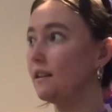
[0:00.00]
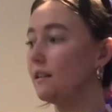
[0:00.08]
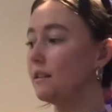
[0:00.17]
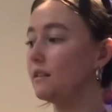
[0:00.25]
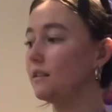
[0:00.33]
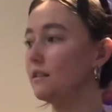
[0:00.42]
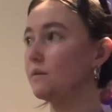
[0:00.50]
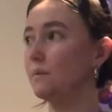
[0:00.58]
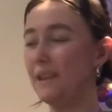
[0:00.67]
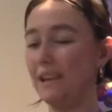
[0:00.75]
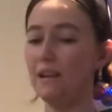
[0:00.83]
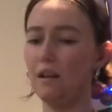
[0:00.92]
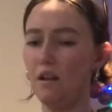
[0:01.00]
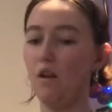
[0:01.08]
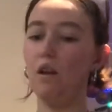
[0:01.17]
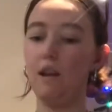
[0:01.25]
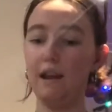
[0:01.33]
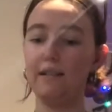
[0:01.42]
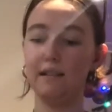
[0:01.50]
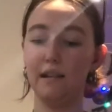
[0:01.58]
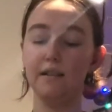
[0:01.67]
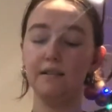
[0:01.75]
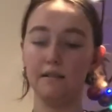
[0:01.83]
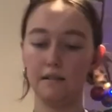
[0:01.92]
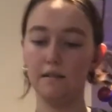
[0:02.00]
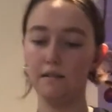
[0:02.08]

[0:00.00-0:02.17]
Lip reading: Because we eat a lot of lettuce.